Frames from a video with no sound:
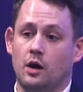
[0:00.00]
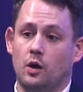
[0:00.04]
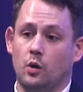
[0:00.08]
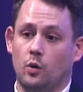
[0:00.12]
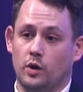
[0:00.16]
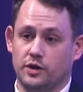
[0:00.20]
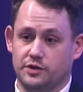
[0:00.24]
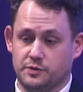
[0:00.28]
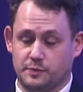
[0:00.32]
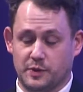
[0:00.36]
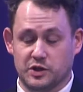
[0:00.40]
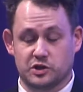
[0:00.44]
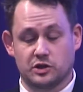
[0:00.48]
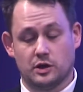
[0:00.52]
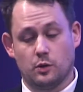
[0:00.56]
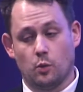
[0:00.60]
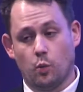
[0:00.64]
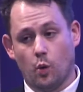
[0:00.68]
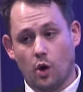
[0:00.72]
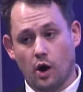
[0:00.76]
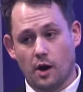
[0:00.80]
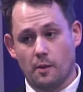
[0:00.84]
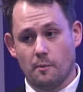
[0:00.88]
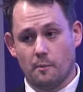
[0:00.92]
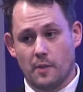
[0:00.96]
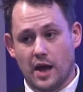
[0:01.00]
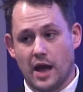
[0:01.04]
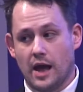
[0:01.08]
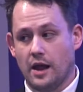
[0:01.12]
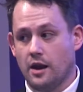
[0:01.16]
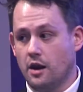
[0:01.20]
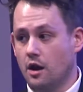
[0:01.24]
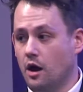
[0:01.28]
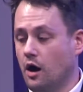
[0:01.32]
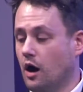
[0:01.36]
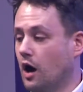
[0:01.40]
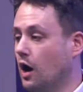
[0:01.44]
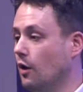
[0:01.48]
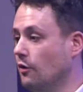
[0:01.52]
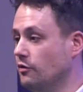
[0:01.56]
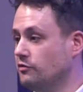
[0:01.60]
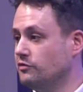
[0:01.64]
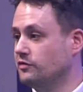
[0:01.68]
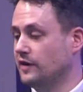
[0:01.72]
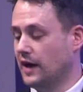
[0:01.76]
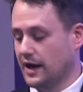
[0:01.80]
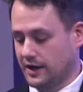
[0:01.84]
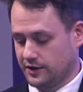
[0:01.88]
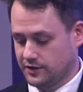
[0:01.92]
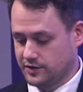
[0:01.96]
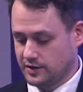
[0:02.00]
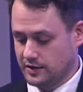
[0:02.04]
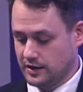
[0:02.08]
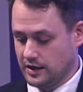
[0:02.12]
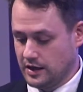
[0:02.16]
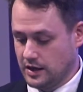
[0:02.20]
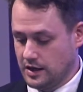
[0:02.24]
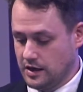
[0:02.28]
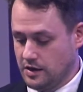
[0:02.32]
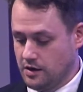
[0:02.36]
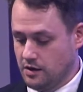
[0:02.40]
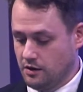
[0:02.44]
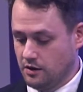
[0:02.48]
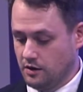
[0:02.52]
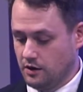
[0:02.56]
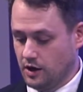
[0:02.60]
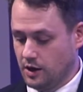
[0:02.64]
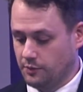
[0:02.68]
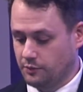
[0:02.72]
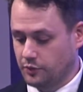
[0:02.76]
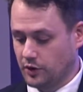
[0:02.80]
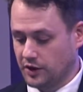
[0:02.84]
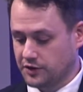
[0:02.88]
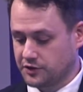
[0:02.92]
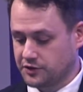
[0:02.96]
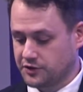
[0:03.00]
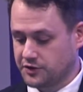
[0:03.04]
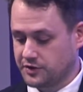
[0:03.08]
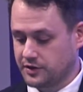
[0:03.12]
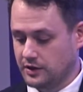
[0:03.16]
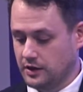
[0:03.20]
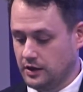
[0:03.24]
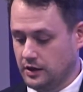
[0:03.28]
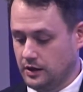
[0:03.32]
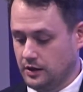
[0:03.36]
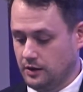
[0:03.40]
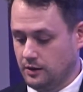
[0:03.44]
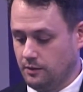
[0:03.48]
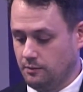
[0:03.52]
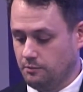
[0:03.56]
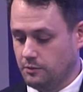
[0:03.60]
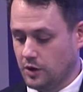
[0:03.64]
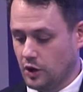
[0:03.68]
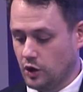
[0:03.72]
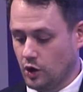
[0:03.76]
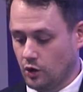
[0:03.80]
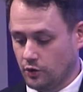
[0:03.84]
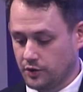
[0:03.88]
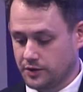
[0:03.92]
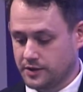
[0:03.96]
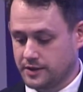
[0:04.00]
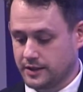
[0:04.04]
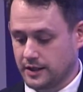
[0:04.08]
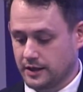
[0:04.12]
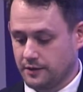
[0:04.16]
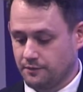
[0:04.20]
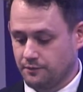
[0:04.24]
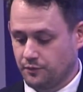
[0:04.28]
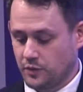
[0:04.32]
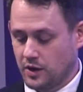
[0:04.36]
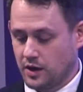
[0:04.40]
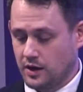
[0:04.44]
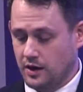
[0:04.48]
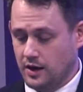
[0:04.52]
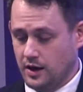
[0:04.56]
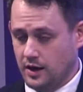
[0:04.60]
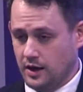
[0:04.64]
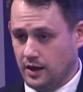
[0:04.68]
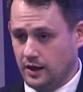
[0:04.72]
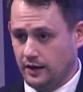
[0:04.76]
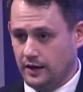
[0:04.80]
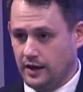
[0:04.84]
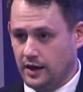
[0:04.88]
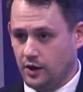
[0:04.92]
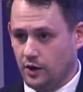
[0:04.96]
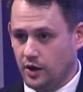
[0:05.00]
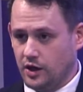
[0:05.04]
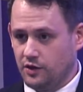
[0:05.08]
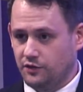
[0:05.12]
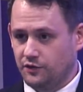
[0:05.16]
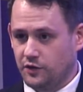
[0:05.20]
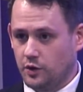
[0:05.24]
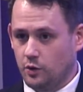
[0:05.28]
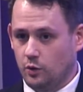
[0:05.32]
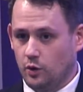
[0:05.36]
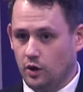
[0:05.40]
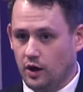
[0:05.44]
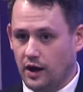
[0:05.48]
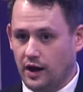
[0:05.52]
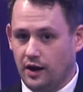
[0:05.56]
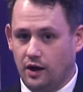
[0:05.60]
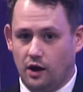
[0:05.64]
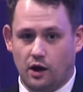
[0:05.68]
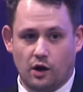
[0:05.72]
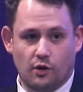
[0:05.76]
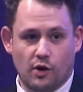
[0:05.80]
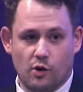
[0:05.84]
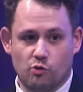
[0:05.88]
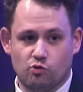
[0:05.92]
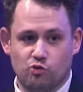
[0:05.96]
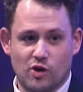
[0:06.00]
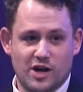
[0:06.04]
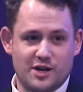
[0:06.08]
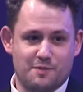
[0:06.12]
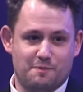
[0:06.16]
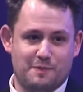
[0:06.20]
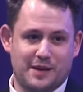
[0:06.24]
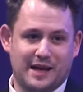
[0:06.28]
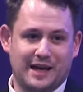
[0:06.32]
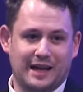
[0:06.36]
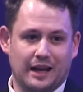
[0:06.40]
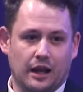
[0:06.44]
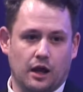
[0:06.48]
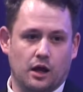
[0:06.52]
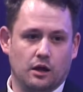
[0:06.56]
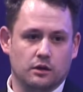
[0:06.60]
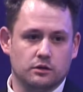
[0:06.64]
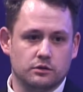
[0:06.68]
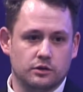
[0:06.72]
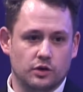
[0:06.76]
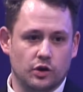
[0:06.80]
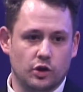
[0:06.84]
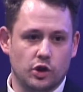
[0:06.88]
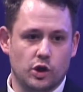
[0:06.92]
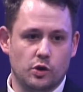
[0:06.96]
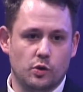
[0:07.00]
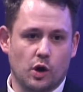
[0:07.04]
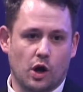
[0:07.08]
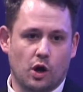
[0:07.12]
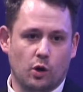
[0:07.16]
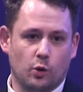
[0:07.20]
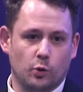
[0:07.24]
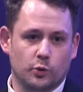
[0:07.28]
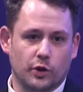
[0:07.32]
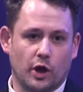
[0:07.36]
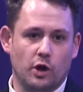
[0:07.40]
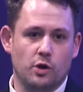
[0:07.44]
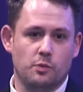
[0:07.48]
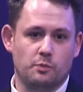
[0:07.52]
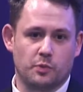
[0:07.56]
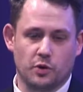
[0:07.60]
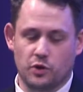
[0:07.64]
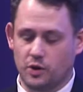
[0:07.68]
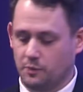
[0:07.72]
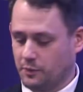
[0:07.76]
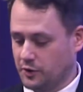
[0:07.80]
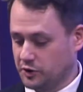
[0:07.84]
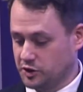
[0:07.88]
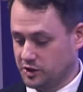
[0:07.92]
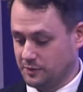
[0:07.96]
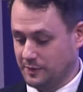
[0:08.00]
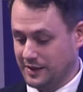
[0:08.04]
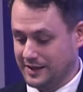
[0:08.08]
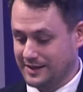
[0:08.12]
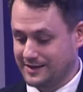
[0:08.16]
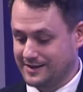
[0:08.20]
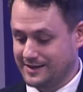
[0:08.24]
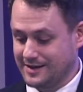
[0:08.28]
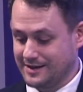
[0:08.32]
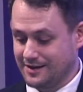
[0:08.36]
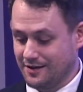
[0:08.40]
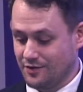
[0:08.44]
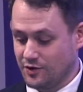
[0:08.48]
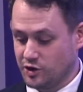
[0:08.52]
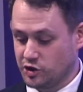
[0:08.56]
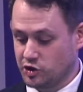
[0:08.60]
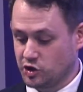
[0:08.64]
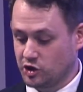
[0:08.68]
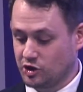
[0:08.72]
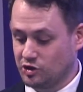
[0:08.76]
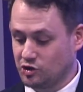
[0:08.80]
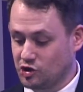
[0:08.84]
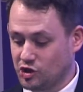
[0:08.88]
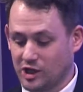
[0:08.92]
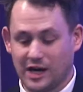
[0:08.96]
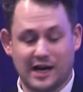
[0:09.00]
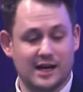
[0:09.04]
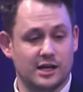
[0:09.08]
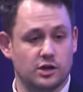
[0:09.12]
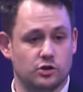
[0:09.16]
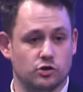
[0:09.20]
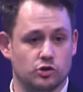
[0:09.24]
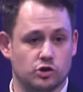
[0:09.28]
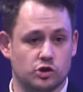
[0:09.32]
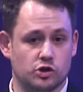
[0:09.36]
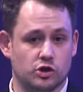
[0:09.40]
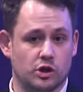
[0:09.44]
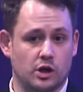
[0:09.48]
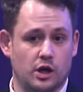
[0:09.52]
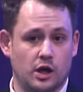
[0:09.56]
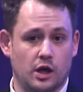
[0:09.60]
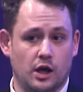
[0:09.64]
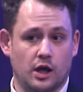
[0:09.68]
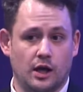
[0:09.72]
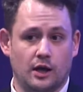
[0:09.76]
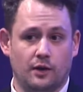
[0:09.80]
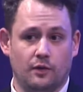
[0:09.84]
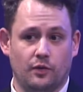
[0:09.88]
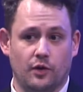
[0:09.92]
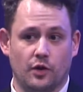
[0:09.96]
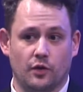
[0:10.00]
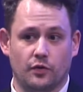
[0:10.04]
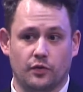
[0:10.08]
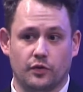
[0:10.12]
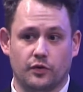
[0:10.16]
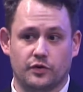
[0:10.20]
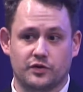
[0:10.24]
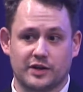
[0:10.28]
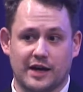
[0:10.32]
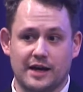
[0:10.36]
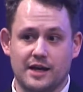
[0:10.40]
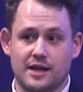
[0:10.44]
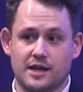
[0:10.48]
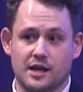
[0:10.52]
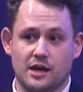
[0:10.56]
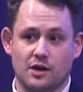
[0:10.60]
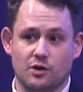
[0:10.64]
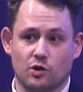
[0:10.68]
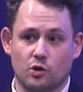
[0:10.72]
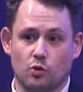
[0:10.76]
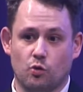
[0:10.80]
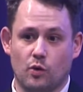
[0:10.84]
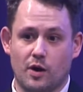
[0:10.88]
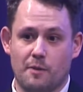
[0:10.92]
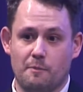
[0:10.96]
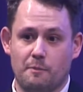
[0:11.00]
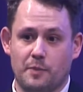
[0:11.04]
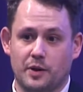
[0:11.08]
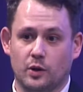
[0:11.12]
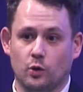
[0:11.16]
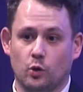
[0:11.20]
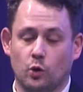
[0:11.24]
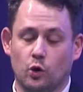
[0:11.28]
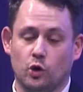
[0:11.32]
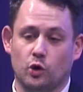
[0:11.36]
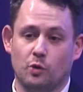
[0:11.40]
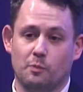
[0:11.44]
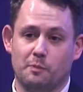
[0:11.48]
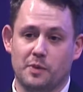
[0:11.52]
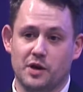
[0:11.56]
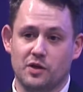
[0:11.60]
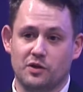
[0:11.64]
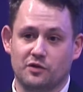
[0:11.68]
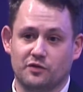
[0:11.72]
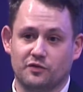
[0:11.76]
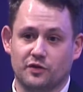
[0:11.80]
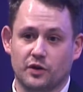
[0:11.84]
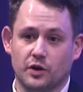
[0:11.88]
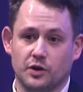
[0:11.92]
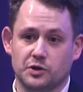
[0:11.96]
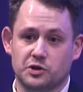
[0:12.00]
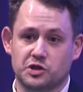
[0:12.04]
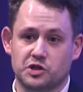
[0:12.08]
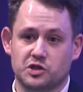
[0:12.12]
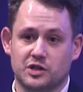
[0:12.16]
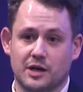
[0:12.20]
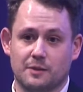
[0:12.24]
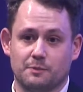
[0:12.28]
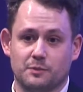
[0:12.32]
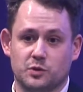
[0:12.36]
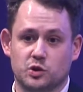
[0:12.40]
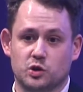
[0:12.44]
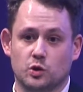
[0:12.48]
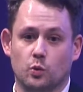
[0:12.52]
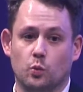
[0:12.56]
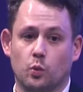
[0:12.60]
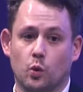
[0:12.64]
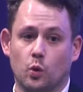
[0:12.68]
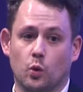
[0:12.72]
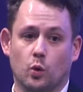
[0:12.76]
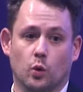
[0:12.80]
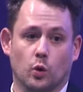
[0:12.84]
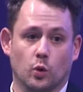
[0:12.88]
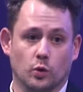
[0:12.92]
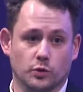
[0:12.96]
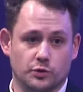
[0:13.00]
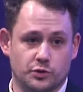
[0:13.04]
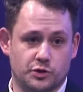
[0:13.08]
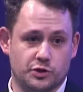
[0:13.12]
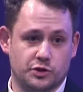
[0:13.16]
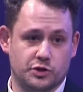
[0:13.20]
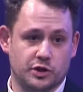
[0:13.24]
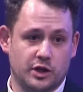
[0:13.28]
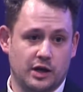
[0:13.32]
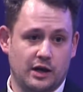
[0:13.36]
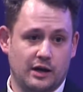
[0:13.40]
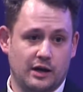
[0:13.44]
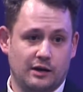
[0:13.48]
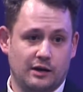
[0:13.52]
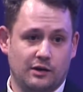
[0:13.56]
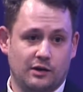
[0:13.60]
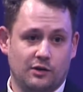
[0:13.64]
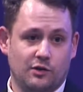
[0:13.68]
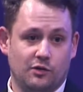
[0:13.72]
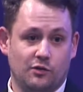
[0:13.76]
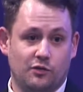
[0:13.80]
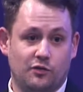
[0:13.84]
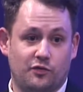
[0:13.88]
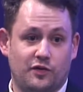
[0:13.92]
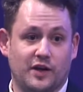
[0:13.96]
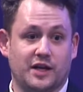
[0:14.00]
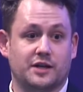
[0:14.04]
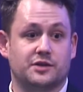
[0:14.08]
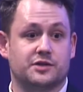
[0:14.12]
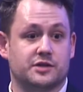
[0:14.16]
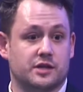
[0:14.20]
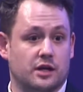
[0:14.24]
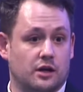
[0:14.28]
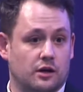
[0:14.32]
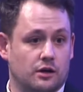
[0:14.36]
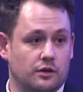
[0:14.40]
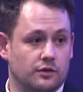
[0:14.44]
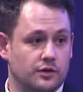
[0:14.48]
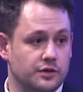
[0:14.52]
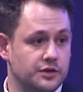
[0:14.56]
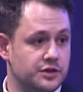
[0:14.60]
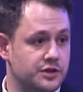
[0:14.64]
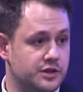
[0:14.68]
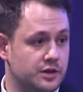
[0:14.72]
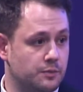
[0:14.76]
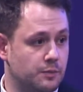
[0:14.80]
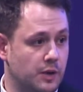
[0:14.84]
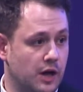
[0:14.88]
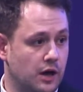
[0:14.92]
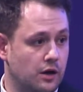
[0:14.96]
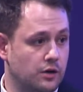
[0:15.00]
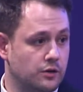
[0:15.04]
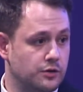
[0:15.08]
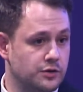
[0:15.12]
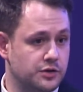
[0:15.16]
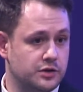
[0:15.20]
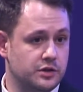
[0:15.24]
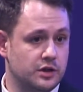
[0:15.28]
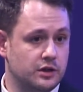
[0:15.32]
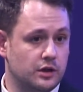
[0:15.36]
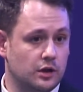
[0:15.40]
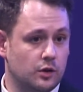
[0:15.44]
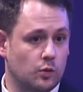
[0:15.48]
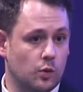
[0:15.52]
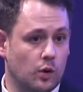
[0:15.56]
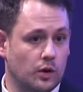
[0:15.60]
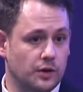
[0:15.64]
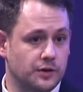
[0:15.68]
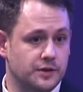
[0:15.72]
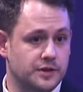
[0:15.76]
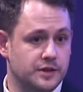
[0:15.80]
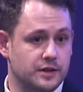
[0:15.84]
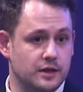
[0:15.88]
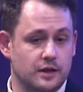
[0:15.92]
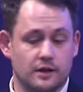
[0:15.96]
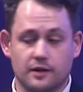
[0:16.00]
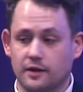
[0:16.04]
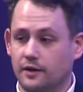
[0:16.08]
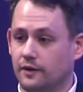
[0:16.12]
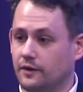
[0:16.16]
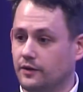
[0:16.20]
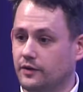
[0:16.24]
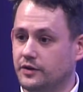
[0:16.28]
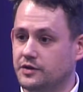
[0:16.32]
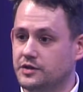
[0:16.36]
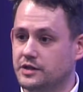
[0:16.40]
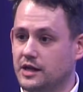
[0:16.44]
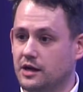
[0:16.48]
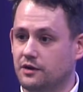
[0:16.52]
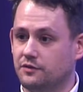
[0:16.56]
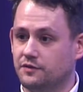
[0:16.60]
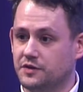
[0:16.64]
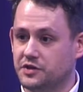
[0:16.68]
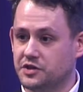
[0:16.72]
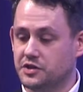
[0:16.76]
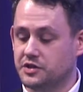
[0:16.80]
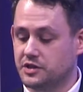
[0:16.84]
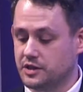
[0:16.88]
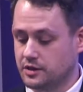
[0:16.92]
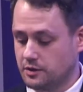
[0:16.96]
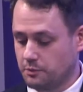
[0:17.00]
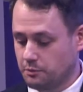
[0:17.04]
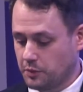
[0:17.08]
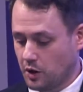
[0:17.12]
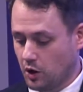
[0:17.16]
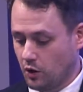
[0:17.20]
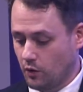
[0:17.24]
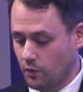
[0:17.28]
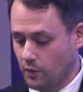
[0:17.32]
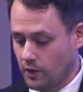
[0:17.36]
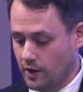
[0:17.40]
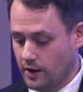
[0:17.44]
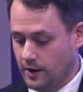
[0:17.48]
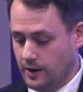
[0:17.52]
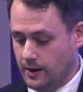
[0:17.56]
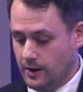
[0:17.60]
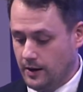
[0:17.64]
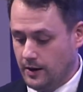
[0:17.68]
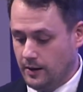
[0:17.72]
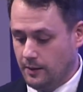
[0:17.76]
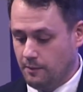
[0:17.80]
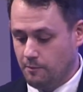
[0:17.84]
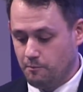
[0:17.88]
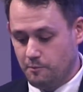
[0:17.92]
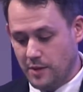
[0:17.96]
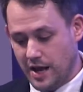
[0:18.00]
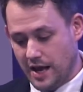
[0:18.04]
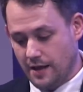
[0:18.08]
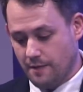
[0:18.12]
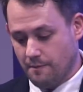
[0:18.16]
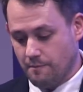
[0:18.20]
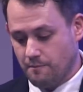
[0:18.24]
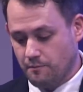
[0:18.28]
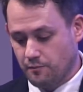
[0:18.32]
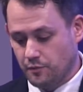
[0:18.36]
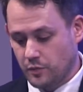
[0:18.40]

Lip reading: especially white men, are in fact the oppressed minority. Now, if you are a red pillar, you hold open the possibility that this can change, that taking the red pill could be the first step towards fixing this supposed inequality that is now visited upon men.